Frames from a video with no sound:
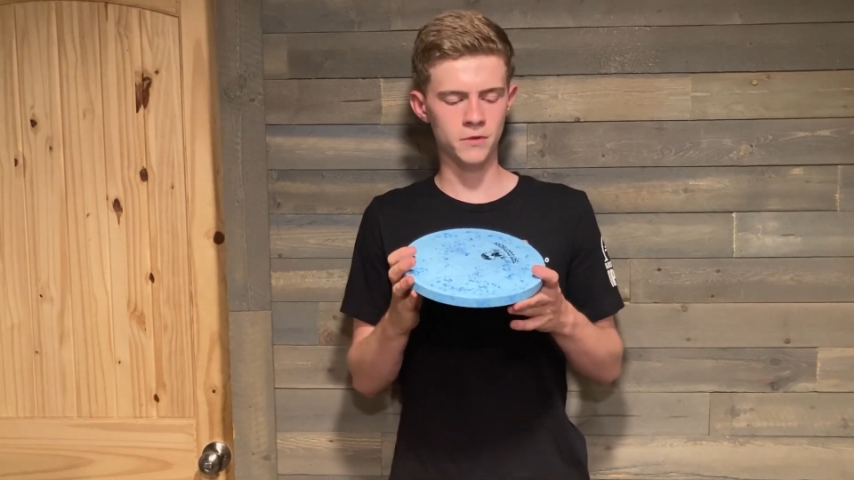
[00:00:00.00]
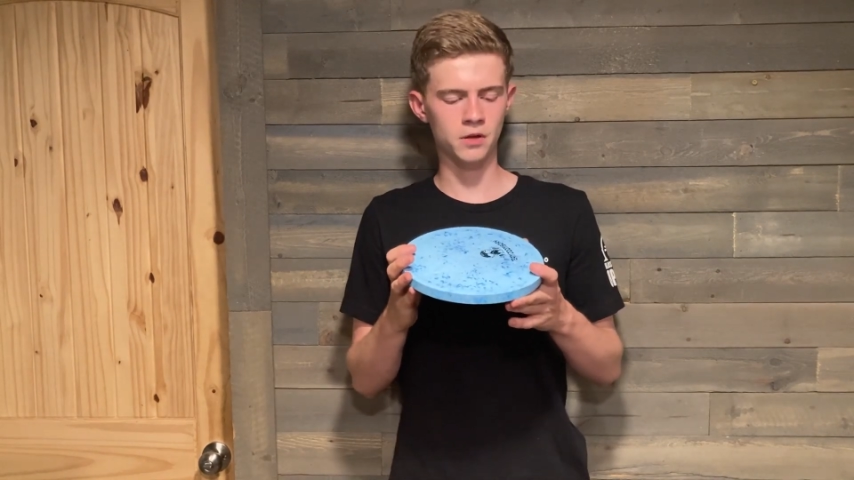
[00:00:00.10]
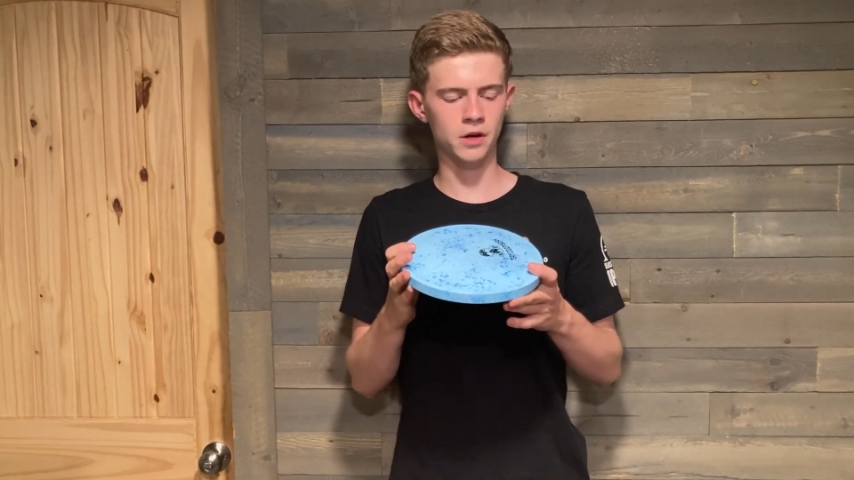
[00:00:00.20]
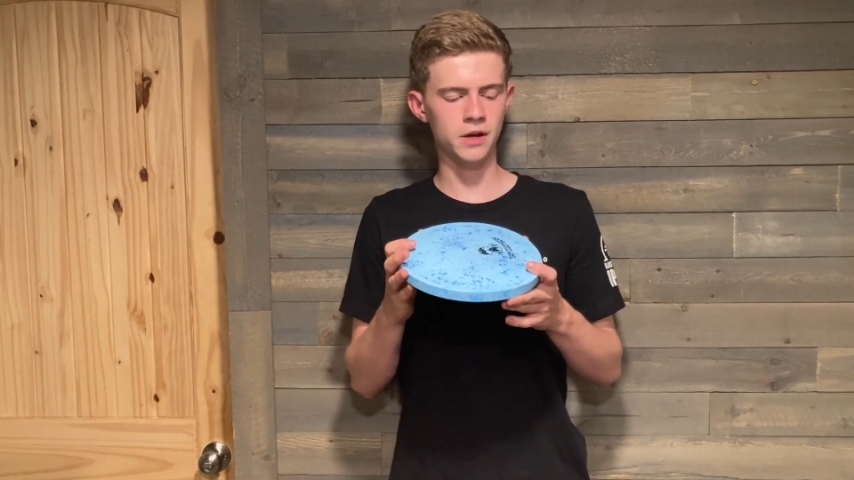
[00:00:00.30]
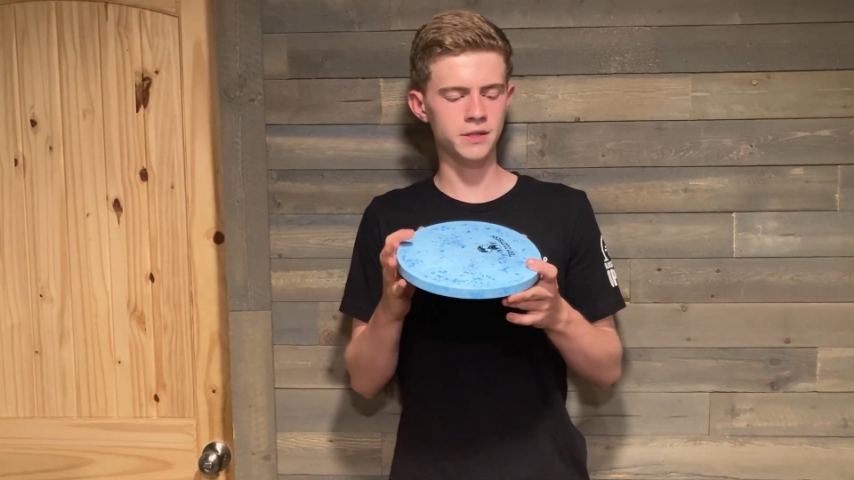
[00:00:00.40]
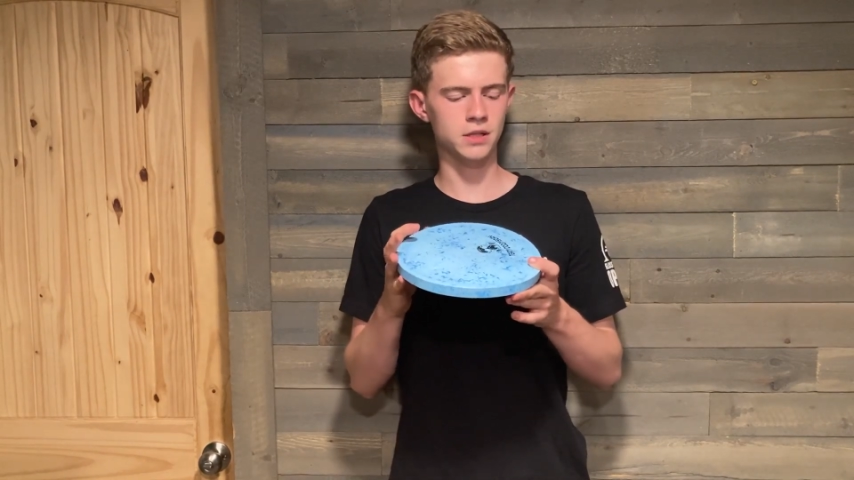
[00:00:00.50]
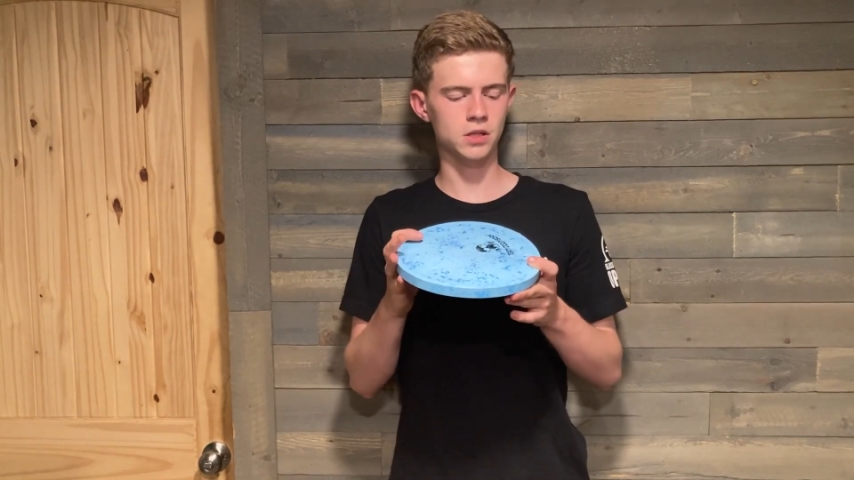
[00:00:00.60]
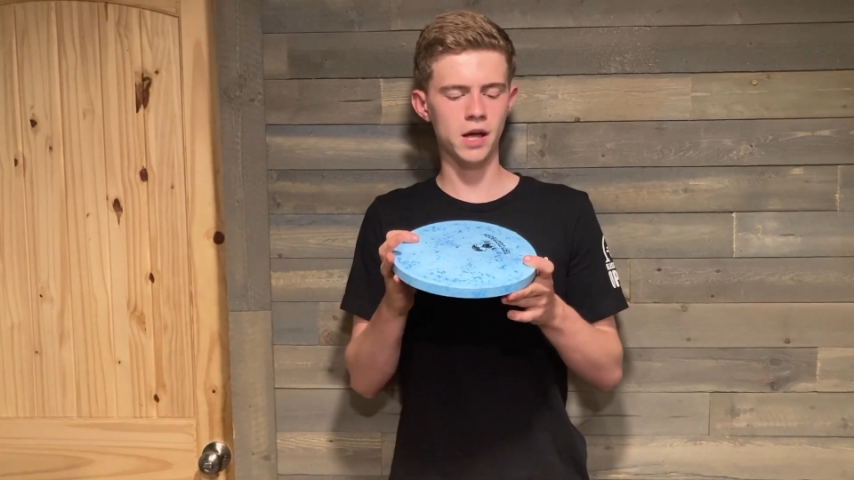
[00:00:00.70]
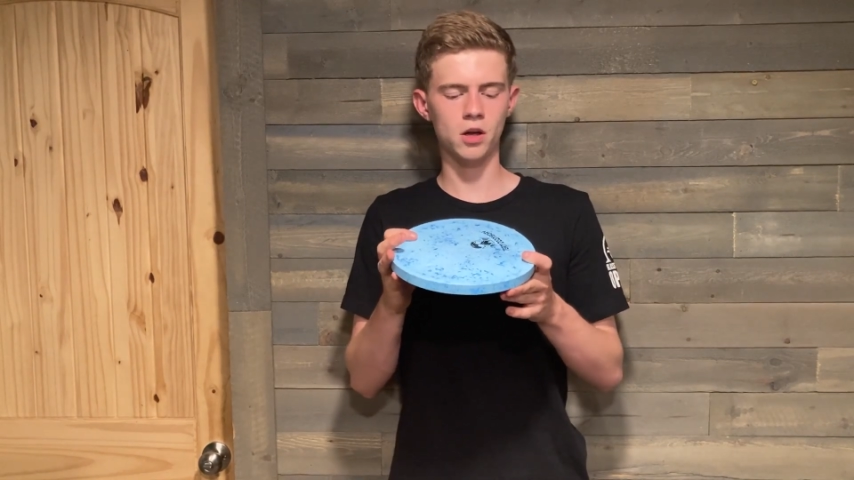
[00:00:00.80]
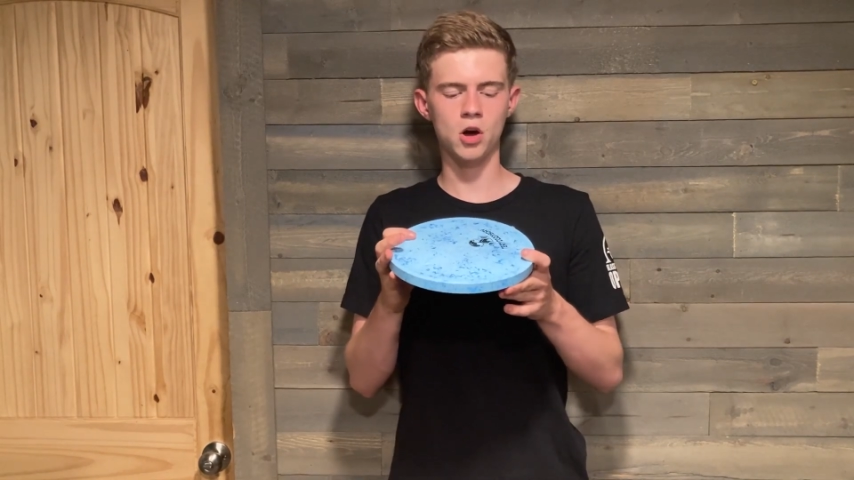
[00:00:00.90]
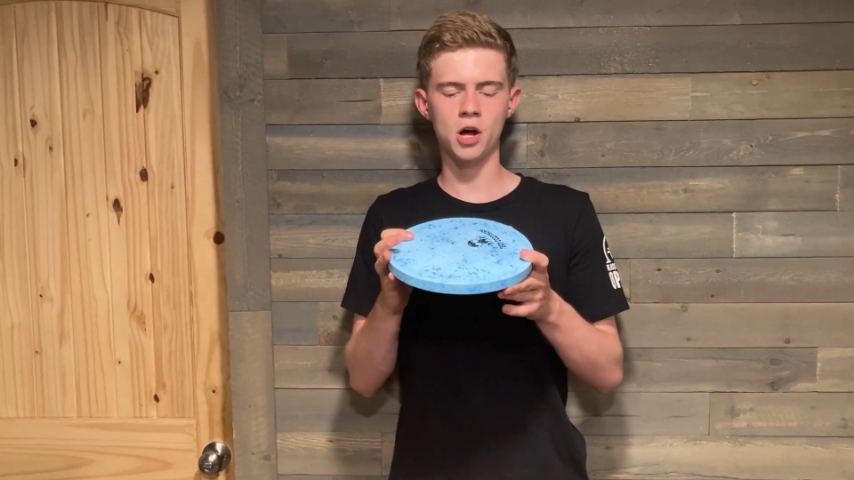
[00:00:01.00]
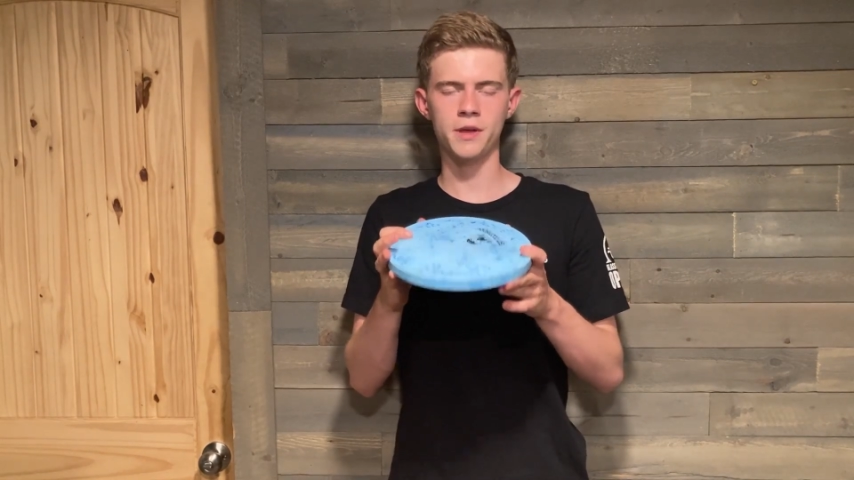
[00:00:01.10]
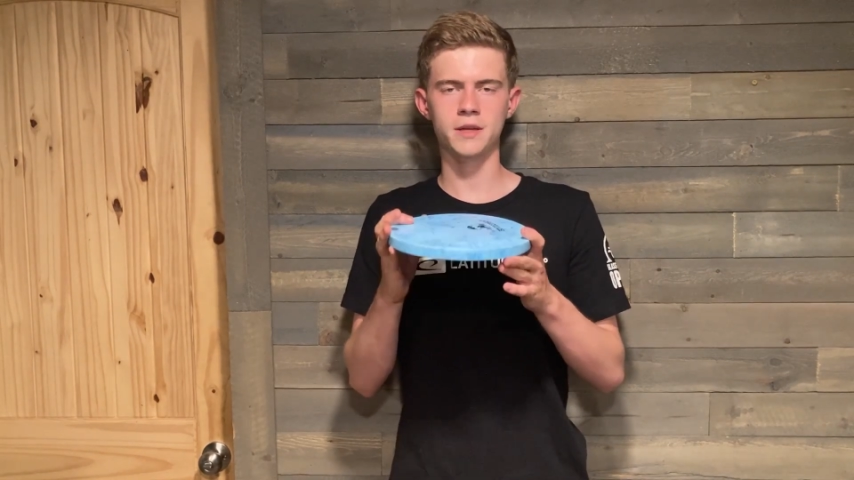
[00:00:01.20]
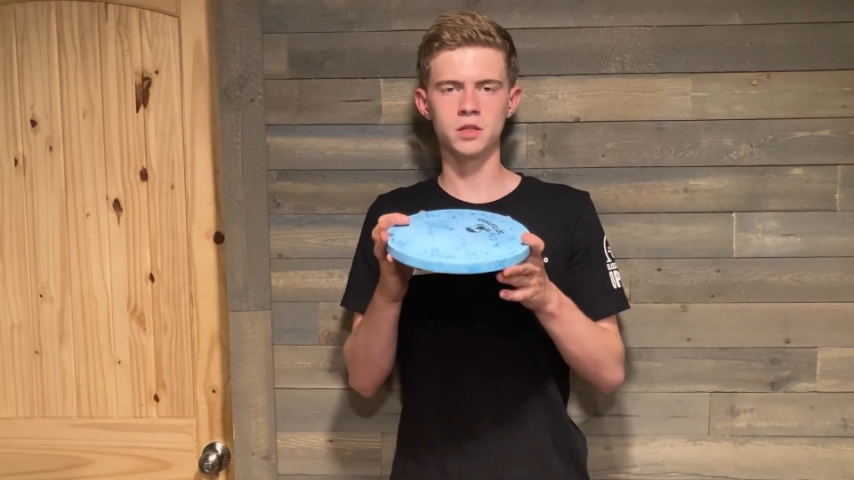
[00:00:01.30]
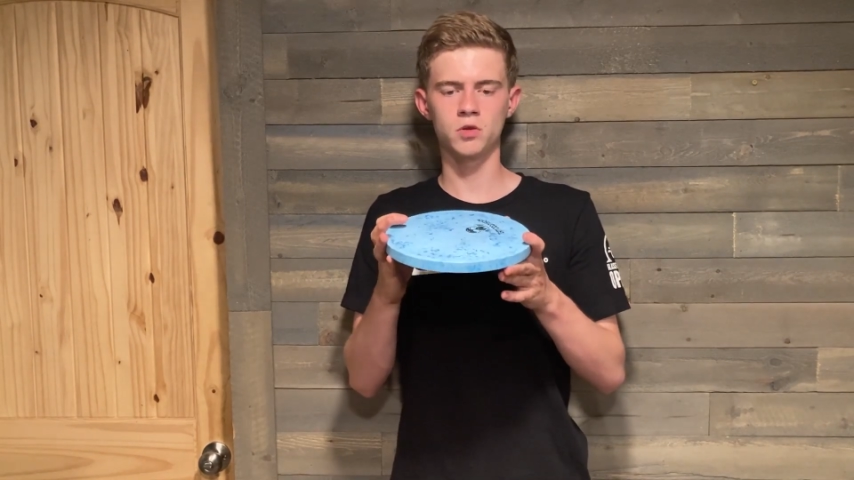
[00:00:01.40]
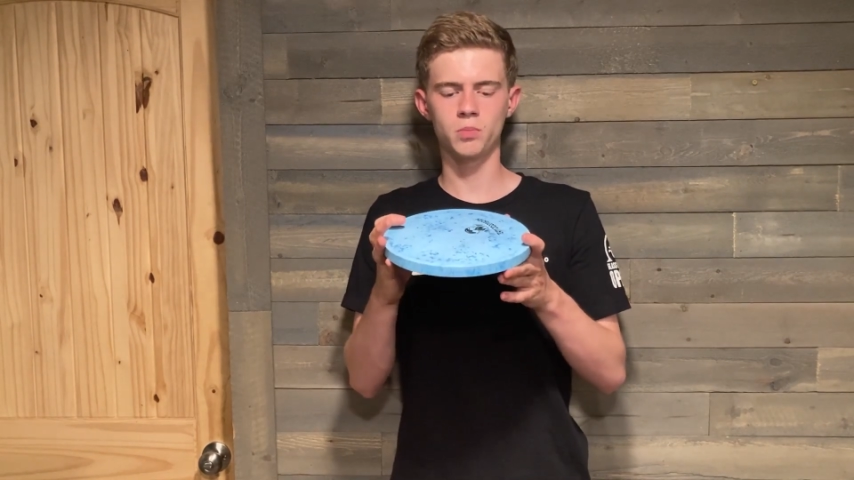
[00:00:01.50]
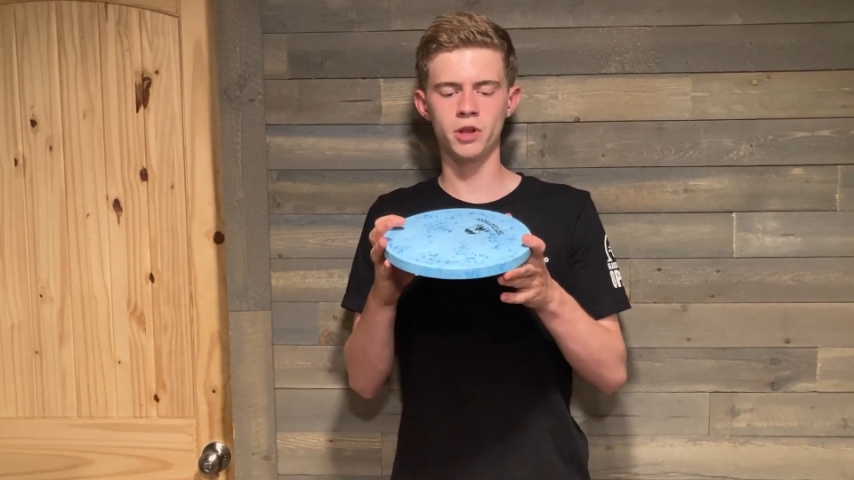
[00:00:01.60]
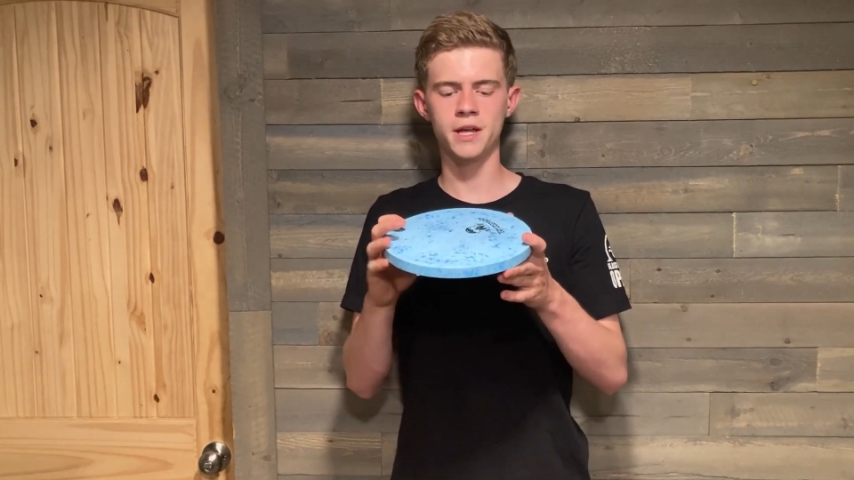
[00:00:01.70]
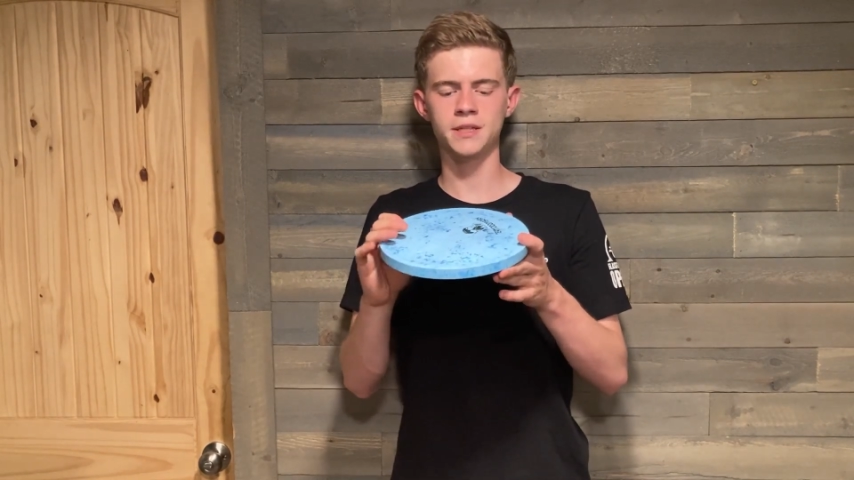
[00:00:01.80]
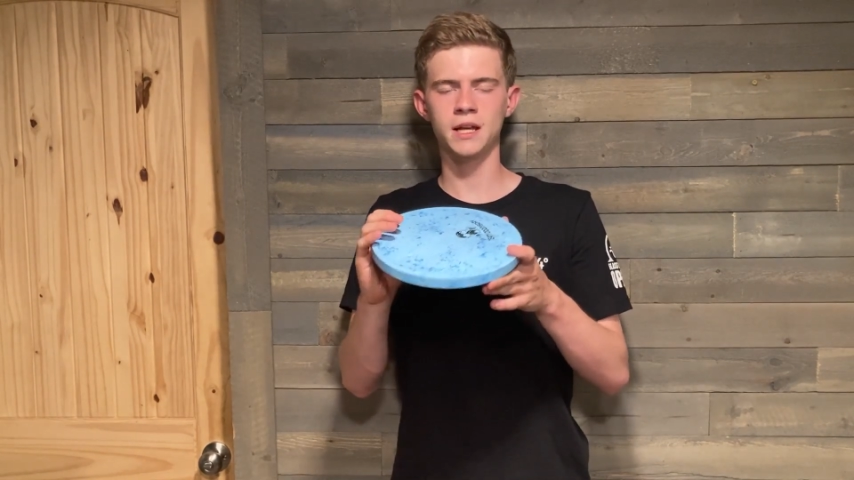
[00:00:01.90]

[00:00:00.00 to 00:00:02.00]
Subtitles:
there is a slight con that has to do with the plastic,